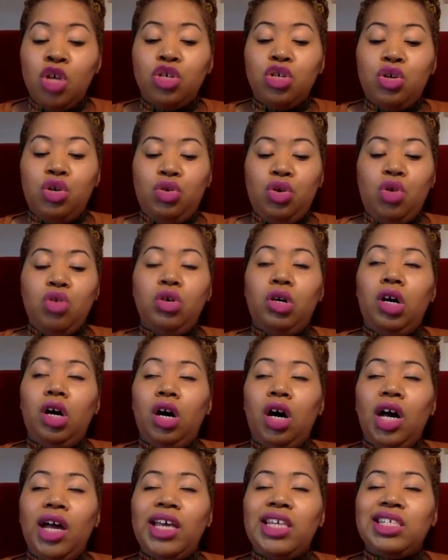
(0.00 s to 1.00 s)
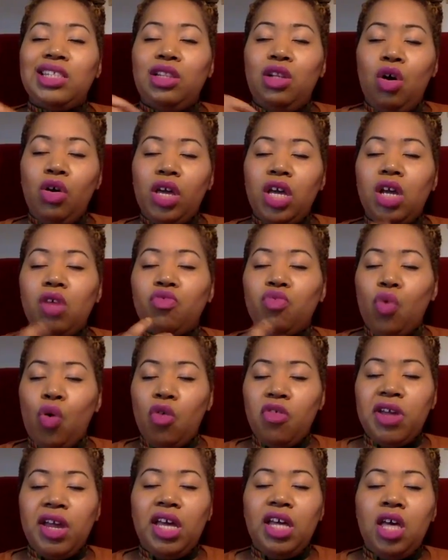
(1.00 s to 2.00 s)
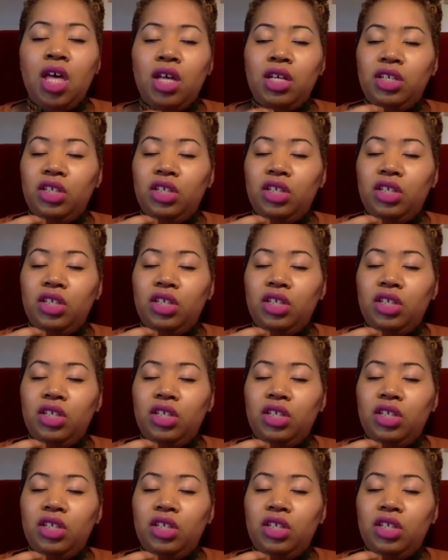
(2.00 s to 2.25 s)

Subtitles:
You know your heart is longing, roaring,